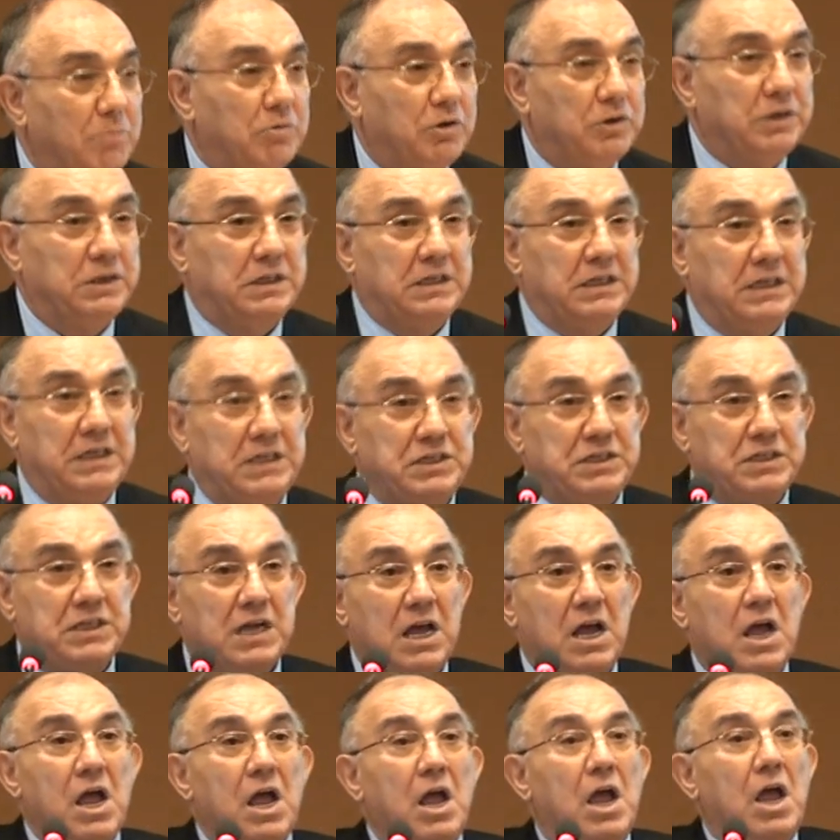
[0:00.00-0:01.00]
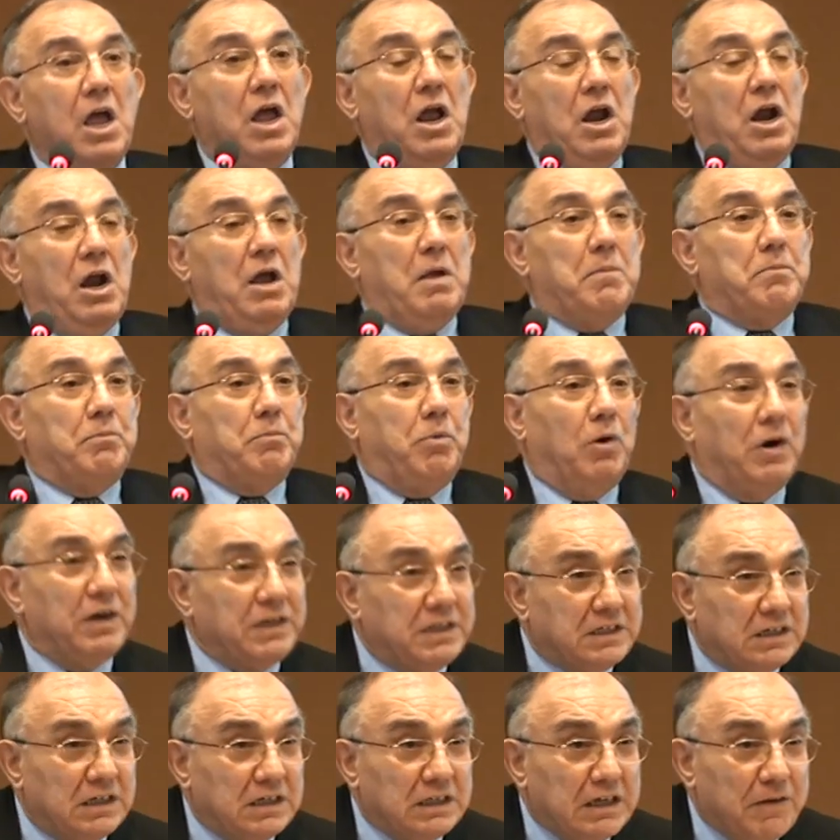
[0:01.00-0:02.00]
commodities, political